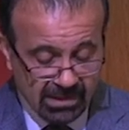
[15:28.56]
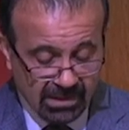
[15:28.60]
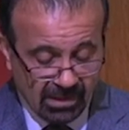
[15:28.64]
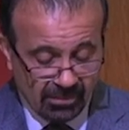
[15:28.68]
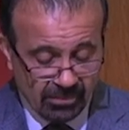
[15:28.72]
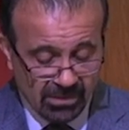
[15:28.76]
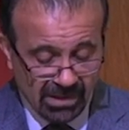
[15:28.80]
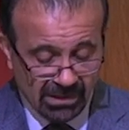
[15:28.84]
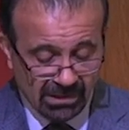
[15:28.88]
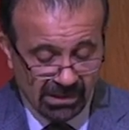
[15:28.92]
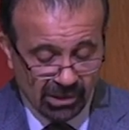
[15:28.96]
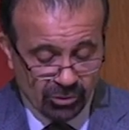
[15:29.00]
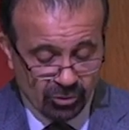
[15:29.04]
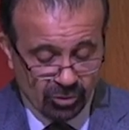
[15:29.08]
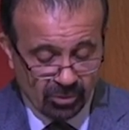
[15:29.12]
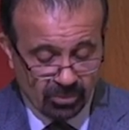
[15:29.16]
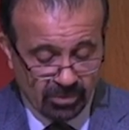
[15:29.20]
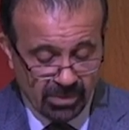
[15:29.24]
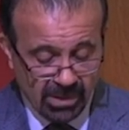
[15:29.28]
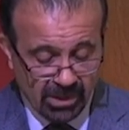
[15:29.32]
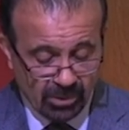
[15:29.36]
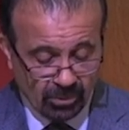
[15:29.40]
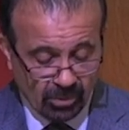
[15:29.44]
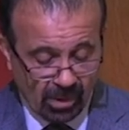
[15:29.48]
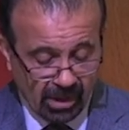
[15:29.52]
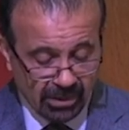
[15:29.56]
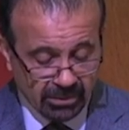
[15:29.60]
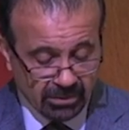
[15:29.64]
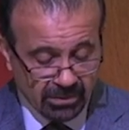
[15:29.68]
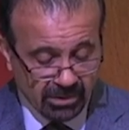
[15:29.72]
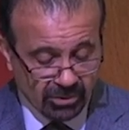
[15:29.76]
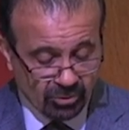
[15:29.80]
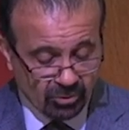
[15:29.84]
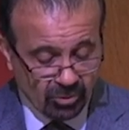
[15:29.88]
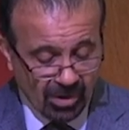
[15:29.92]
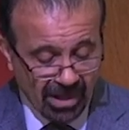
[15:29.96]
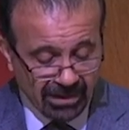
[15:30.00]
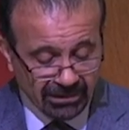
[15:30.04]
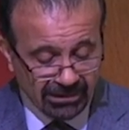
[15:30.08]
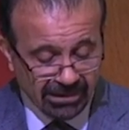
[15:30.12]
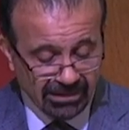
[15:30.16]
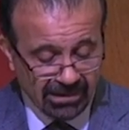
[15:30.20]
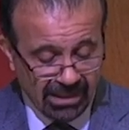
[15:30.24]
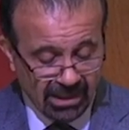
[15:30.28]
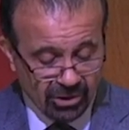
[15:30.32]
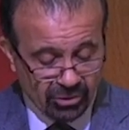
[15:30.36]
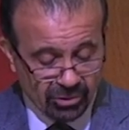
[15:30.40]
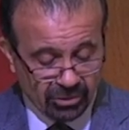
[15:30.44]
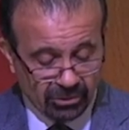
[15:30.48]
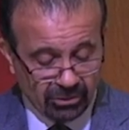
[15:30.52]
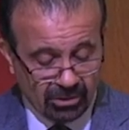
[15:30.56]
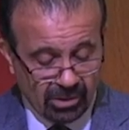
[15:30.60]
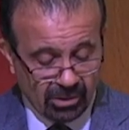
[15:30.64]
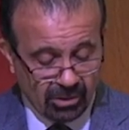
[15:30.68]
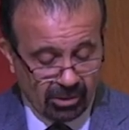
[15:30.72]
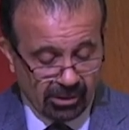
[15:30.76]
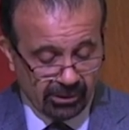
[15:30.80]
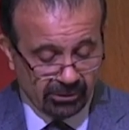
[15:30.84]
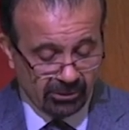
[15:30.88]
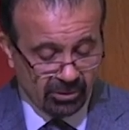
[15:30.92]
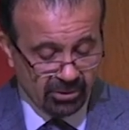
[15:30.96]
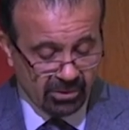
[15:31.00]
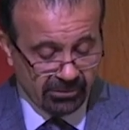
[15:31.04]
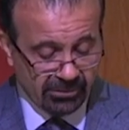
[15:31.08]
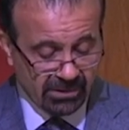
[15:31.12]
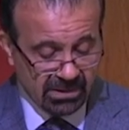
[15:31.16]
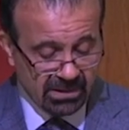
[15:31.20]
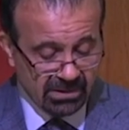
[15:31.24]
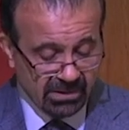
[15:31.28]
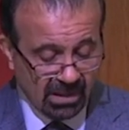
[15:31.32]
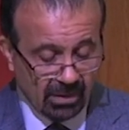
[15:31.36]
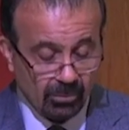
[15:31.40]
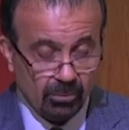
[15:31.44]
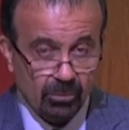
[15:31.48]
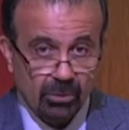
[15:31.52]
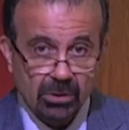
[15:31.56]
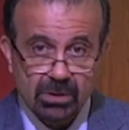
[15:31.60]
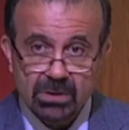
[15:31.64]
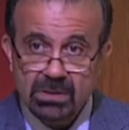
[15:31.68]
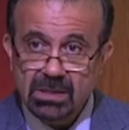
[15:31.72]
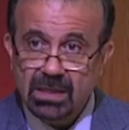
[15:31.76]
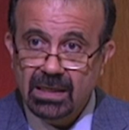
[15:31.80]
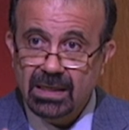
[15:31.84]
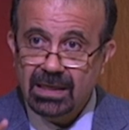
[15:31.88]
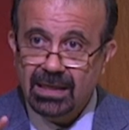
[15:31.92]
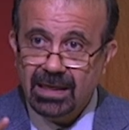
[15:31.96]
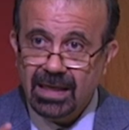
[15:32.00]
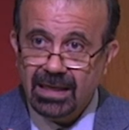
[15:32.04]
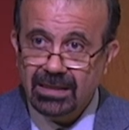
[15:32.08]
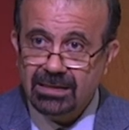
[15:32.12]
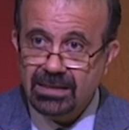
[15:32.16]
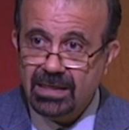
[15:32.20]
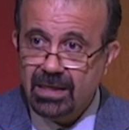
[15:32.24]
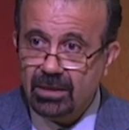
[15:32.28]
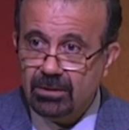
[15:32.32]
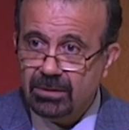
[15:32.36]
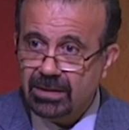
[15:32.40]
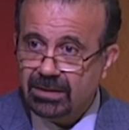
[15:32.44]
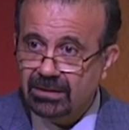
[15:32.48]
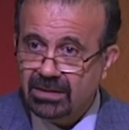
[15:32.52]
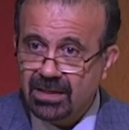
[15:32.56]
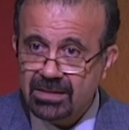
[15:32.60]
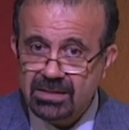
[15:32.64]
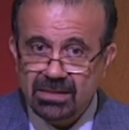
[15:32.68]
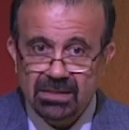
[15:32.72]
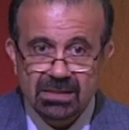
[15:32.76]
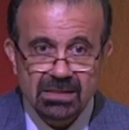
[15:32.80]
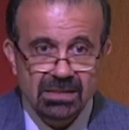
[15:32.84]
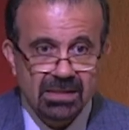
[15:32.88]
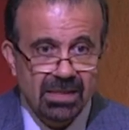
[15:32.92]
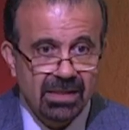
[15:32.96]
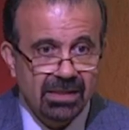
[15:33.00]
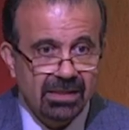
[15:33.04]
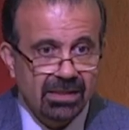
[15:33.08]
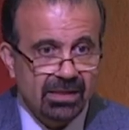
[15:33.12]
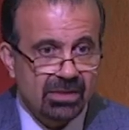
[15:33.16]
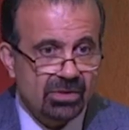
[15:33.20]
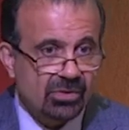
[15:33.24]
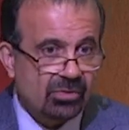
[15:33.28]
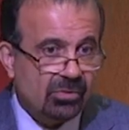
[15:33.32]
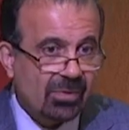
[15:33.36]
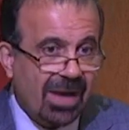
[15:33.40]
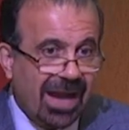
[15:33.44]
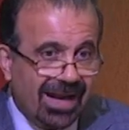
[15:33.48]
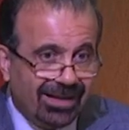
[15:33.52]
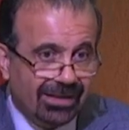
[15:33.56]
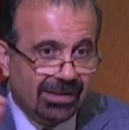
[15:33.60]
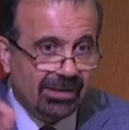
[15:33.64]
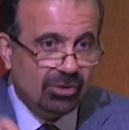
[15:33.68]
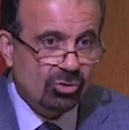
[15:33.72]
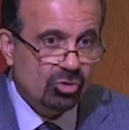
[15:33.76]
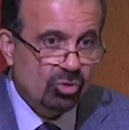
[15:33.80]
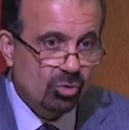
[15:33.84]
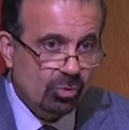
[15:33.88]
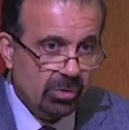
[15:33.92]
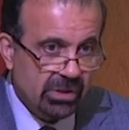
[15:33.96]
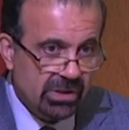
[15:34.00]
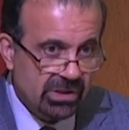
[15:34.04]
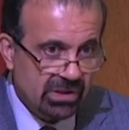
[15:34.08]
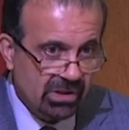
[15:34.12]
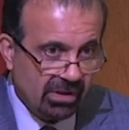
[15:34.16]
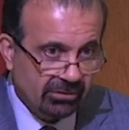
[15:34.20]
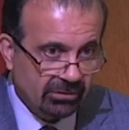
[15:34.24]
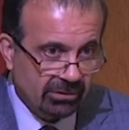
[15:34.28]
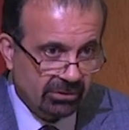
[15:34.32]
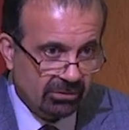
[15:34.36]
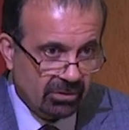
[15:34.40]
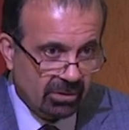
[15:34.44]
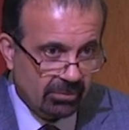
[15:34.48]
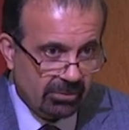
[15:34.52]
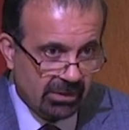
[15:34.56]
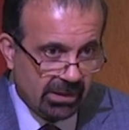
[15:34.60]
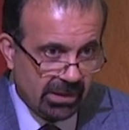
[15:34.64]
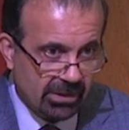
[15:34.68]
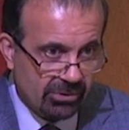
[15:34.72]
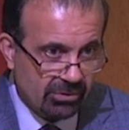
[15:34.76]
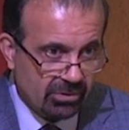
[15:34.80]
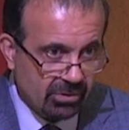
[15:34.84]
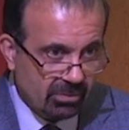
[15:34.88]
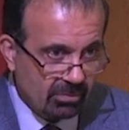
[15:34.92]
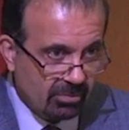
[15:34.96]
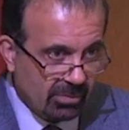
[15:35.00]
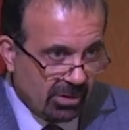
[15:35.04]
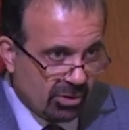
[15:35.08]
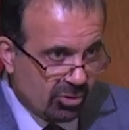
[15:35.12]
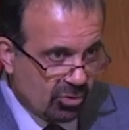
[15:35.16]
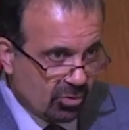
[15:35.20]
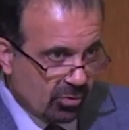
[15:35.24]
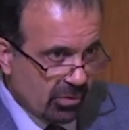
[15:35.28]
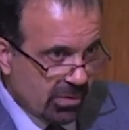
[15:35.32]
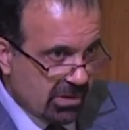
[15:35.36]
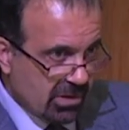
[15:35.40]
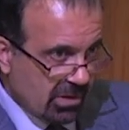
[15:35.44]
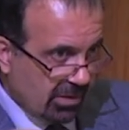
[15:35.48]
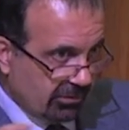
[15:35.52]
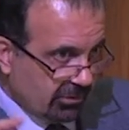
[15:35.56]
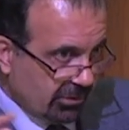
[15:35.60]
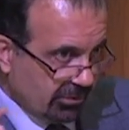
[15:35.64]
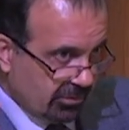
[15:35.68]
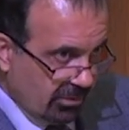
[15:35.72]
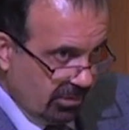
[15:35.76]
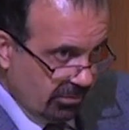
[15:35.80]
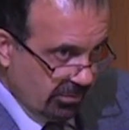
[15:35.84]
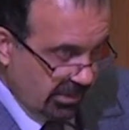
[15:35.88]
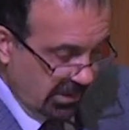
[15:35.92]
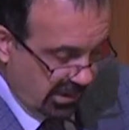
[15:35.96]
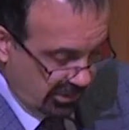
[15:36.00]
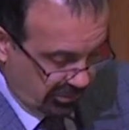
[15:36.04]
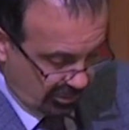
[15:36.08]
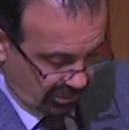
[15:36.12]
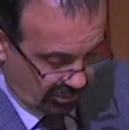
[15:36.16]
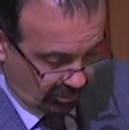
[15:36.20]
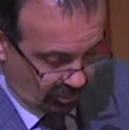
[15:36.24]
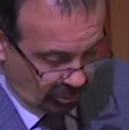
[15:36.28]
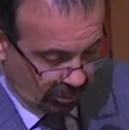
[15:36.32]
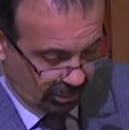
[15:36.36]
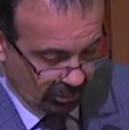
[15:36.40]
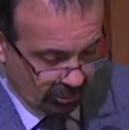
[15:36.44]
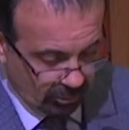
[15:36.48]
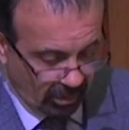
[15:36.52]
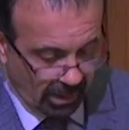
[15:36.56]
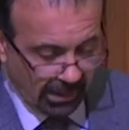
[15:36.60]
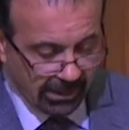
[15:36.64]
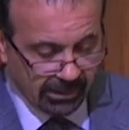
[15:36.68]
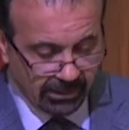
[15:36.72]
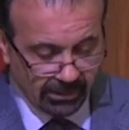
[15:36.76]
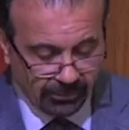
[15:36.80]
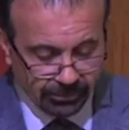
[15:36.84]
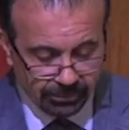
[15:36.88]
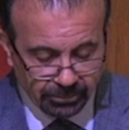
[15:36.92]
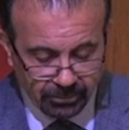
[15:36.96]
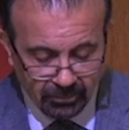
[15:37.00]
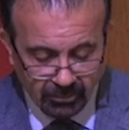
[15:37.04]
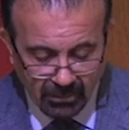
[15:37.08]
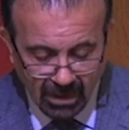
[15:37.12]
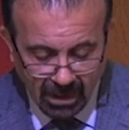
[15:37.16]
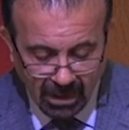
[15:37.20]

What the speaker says: something that should be granted to any nation regardless of its numbers. And here it doesn't say Israeli Jewish self-determination, but Jewish self-determination worldwide.